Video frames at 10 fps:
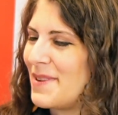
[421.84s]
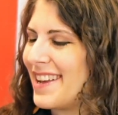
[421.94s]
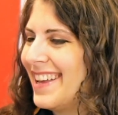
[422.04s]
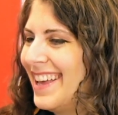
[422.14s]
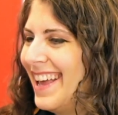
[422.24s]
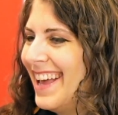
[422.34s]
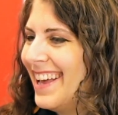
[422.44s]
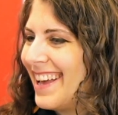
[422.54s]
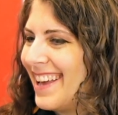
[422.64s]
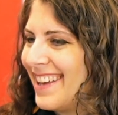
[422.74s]
farming,
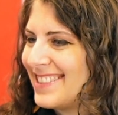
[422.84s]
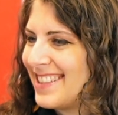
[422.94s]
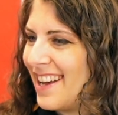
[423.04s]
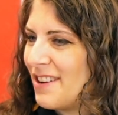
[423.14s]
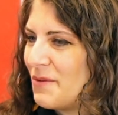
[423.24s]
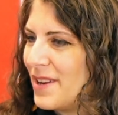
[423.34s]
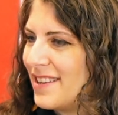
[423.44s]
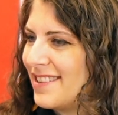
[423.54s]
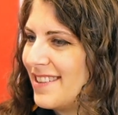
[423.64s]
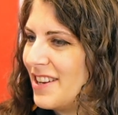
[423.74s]
is that
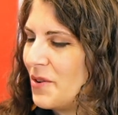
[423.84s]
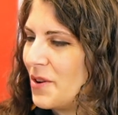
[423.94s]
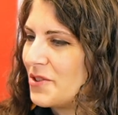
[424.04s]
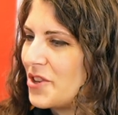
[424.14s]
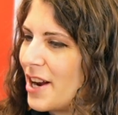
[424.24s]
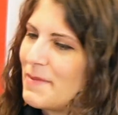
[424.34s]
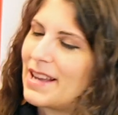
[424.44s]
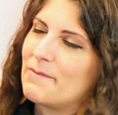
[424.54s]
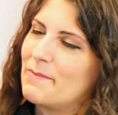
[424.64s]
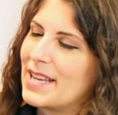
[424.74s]
when you're trying to
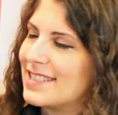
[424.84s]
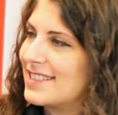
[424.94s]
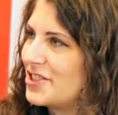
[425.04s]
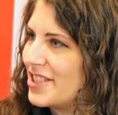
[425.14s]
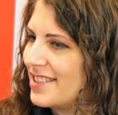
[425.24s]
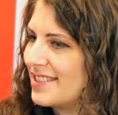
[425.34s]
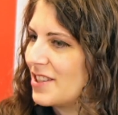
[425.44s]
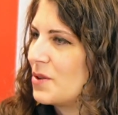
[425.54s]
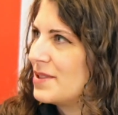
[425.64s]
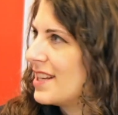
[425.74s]
make a big decision,
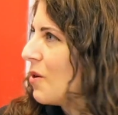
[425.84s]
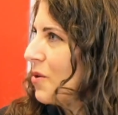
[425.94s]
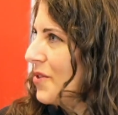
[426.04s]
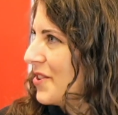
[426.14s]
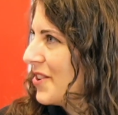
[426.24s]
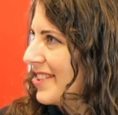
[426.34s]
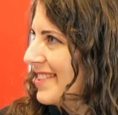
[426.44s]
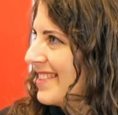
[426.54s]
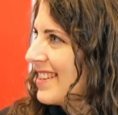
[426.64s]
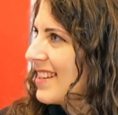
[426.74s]
to go dig a hole in the dirt.
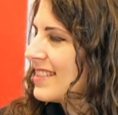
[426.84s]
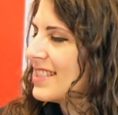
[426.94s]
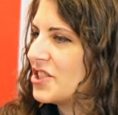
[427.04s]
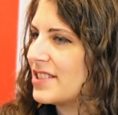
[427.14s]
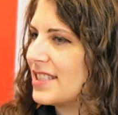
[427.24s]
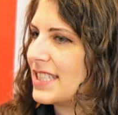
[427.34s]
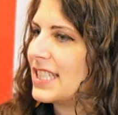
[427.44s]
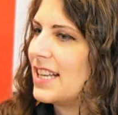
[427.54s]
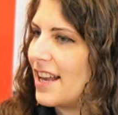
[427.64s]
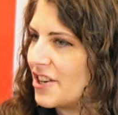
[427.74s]
Because it's just this
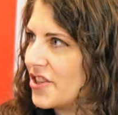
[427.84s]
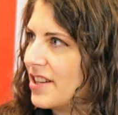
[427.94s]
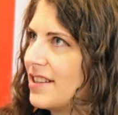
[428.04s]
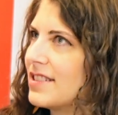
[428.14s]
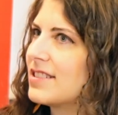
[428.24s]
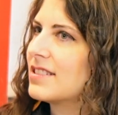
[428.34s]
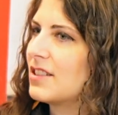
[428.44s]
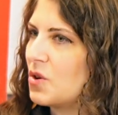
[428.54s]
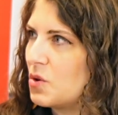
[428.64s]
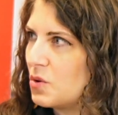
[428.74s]
connection, this
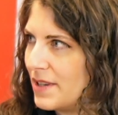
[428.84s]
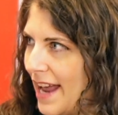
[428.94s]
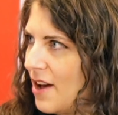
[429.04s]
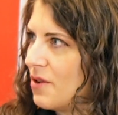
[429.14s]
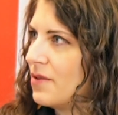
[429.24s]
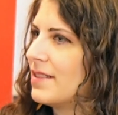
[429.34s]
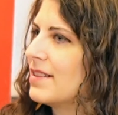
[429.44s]
slow down